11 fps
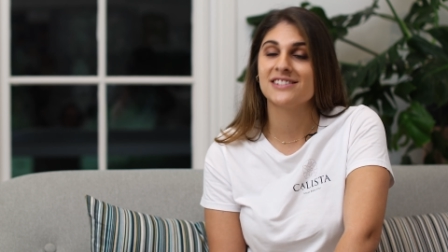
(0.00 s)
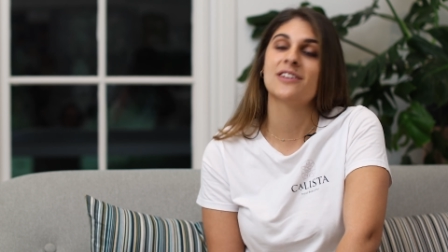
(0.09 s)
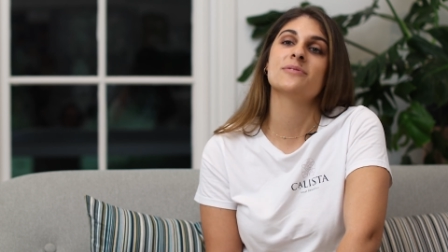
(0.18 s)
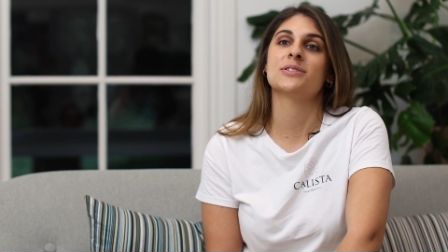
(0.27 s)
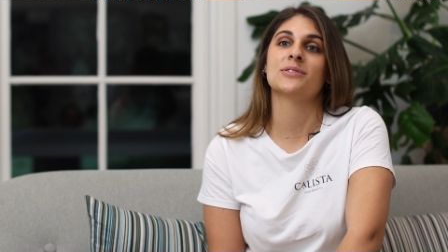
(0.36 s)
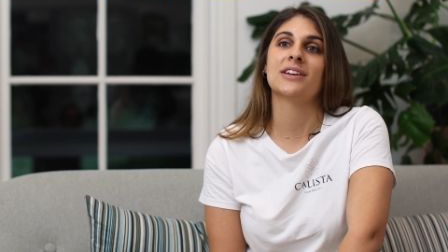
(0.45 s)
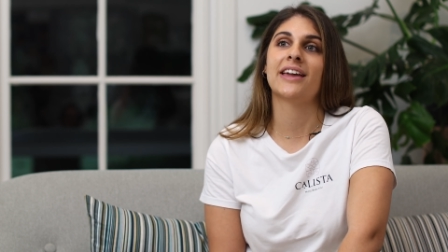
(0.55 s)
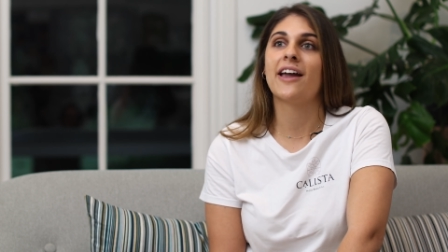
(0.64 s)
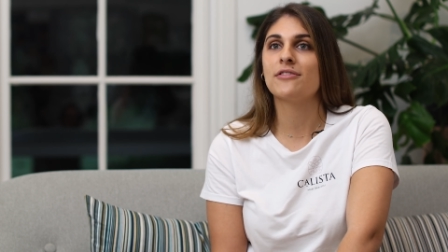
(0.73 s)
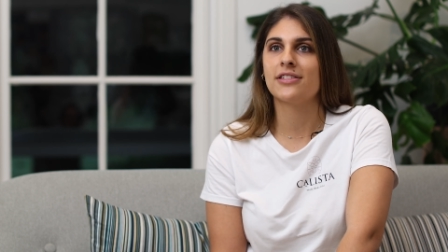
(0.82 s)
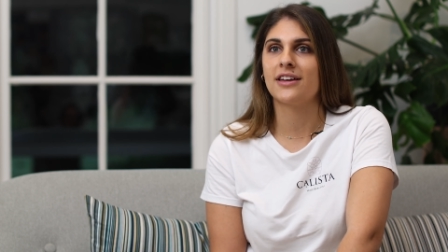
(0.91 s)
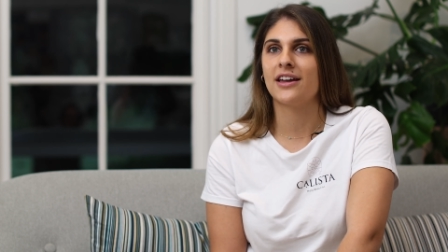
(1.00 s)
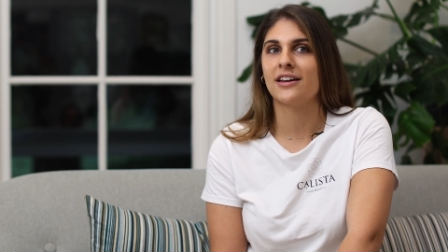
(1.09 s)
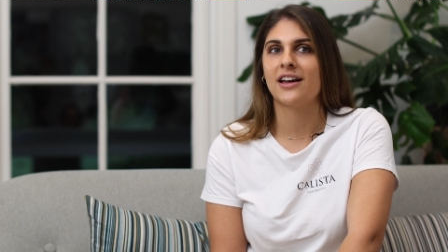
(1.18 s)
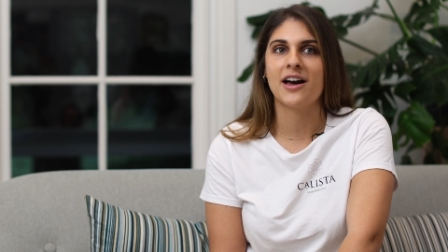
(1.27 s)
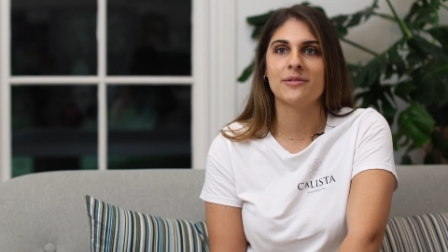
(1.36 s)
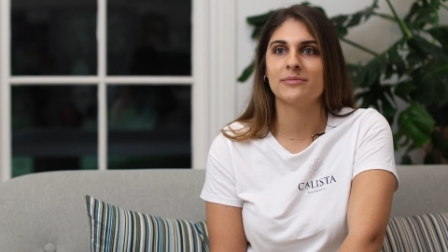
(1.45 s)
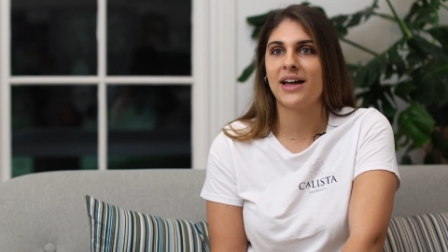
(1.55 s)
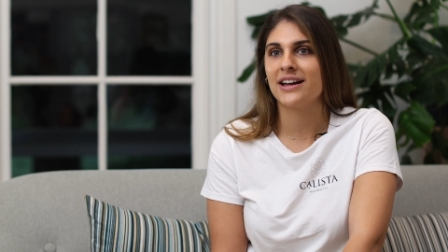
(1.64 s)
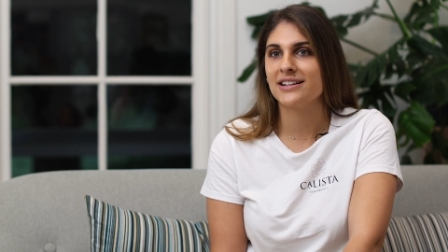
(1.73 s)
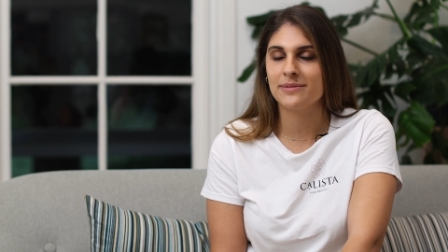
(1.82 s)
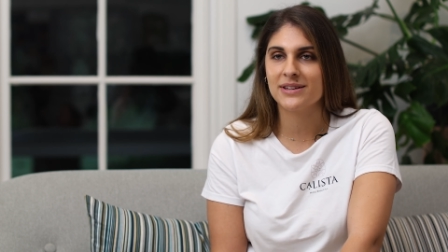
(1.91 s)
I was doing everything,
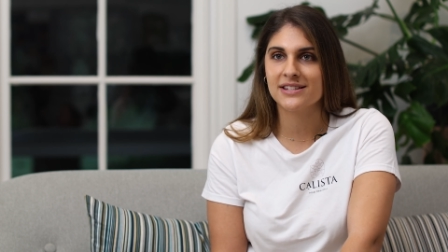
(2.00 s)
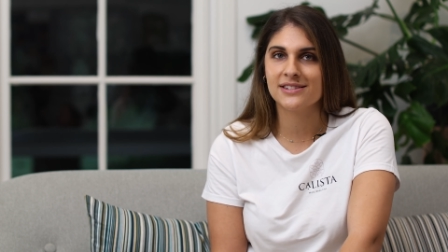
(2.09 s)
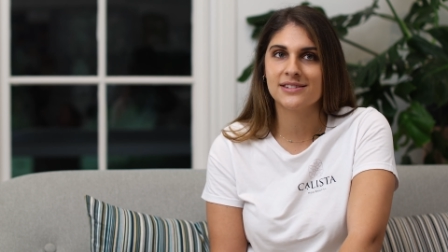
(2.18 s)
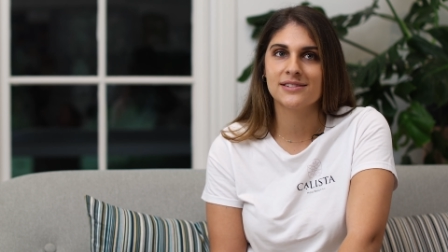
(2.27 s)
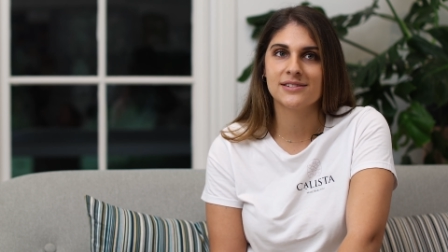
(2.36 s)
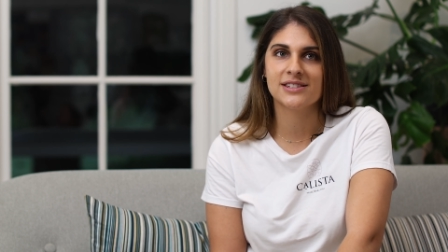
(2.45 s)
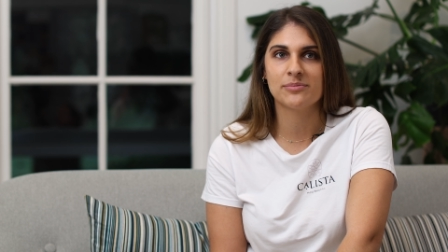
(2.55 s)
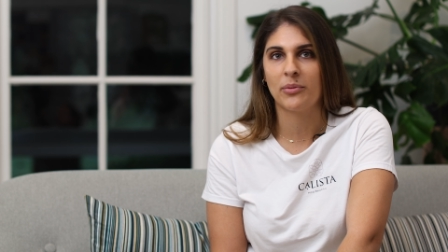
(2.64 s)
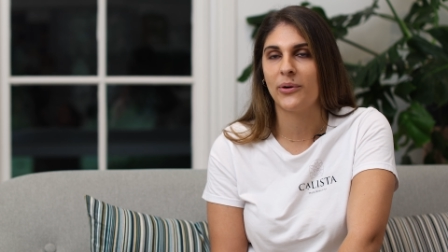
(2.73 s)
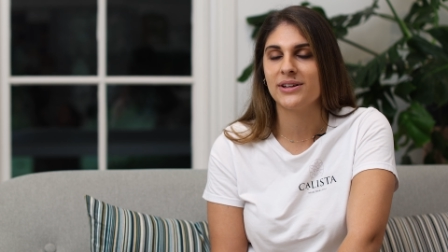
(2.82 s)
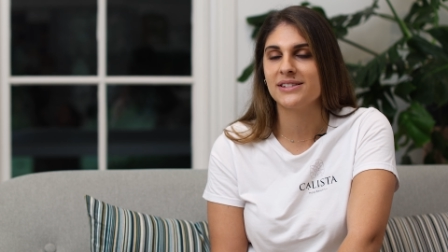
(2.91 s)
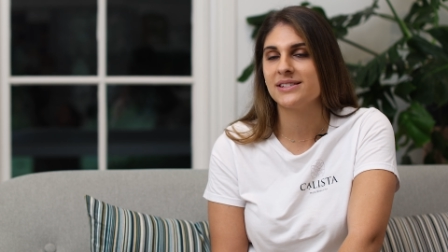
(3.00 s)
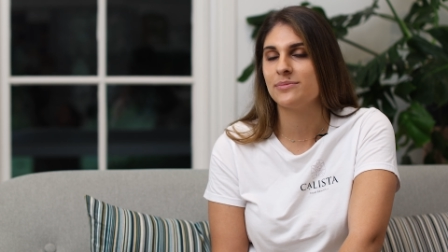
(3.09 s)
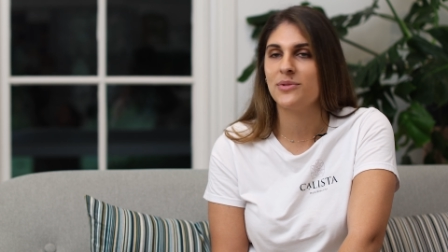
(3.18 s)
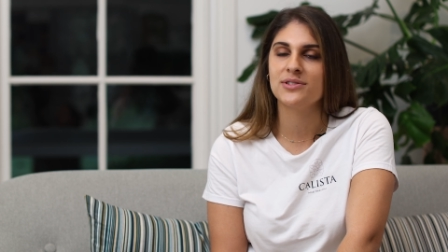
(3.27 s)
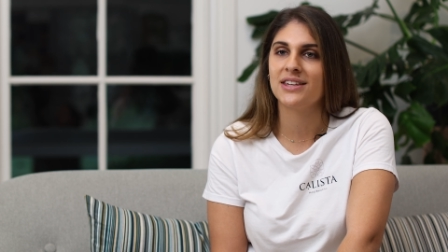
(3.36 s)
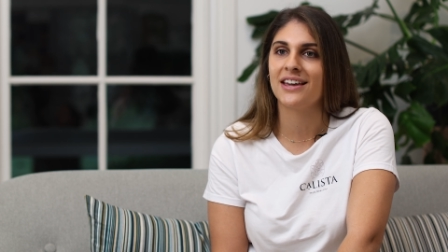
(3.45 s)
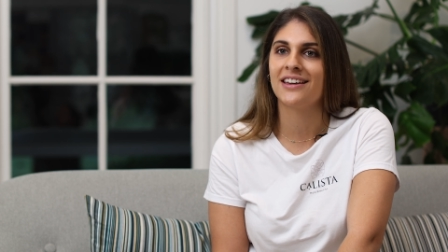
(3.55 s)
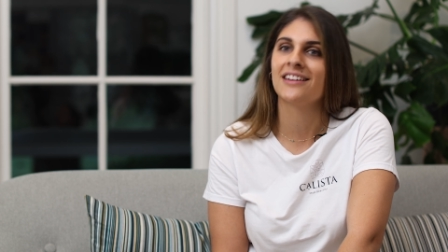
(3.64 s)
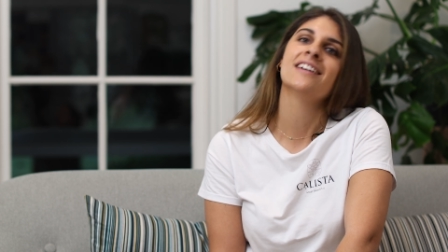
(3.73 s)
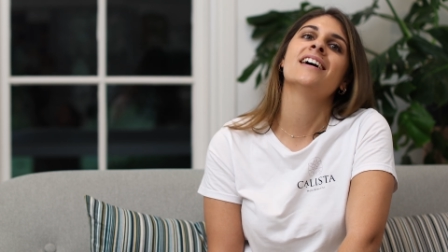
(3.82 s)
academics, sports, music,